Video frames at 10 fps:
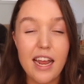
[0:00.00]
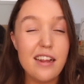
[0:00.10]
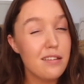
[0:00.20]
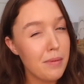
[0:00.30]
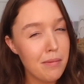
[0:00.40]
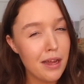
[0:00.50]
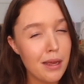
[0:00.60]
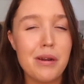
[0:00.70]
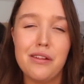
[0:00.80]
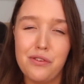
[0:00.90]
It is my
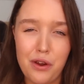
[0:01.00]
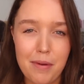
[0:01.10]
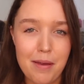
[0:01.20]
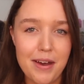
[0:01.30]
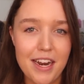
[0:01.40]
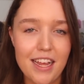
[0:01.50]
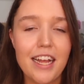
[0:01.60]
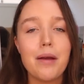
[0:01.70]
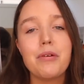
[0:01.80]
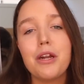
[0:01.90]
money, but it's not my money.
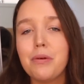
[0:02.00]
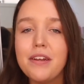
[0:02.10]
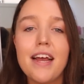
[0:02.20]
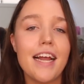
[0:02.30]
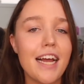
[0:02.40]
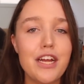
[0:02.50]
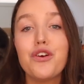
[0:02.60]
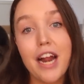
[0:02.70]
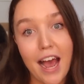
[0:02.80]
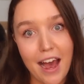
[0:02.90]
Like I'm gonna pretend like I
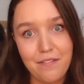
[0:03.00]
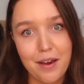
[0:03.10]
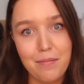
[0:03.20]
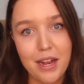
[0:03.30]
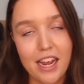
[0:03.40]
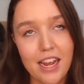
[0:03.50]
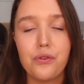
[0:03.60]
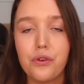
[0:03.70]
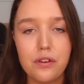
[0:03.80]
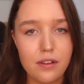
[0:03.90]
don't have that money. So
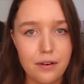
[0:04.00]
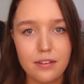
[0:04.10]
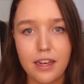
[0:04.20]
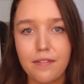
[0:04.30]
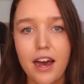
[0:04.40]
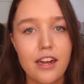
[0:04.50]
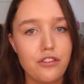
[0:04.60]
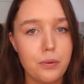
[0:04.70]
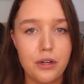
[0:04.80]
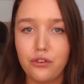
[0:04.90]
as soon as I receive it, I
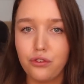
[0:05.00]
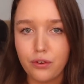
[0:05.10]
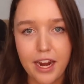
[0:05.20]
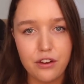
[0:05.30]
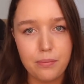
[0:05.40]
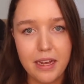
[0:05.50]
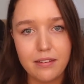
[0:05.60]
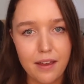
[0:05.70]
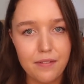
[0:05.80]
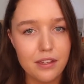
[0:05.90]
just put it straight into my
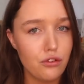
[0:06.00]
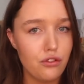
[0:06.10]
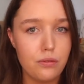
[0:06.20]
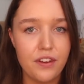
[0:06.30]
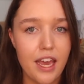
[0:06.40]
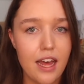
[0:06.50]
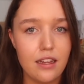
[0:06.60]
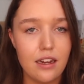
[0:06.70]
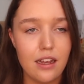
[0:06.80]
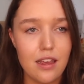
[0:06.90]
savings and just forget
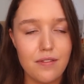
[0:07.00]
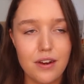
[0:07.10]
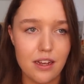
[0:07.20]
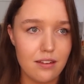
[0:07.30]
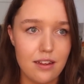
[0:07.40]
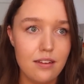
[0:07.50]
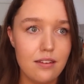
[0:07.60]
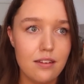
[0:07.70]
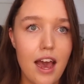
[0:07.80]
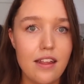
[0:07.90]
that it even
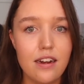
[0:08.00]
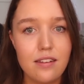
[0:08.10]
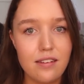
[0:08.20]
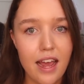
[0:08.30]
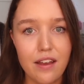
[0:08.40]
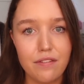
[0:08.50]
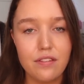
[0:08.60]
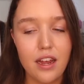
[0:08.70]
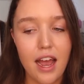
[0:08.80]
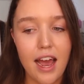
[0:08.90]
exists. And then it's
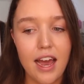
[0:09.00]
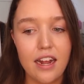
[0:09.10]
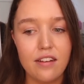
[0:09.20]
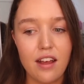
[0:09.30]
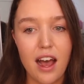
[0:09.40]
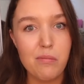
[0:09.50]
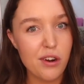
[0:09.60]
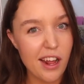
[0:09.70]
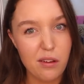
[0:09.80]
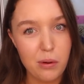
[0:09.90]
saved. And I'm
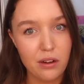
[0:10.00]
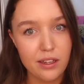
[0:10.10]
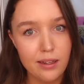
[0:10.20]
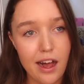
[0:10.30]
not out of pocket.